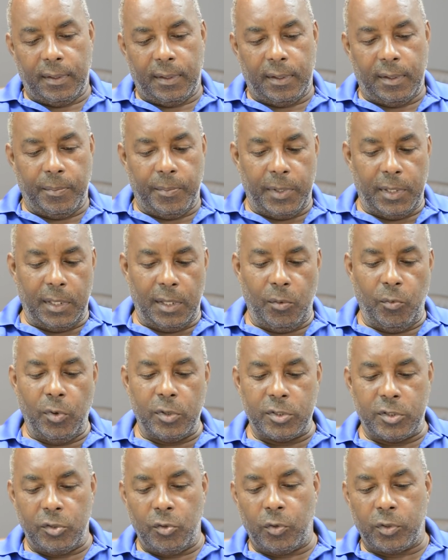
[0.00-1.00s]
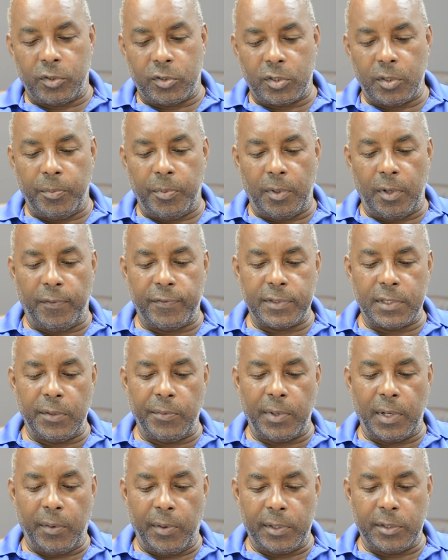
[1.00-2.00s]
I mean it was noticeable obviously
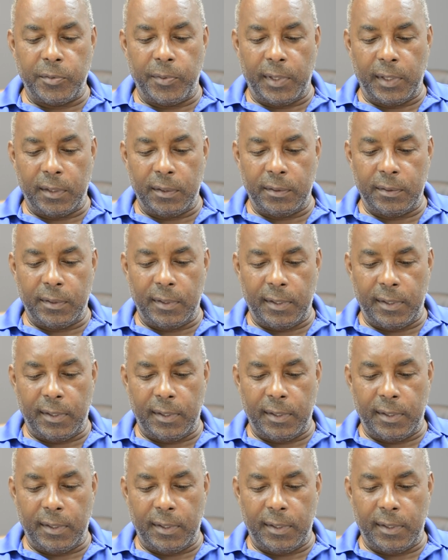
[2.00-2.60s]
when I went to England.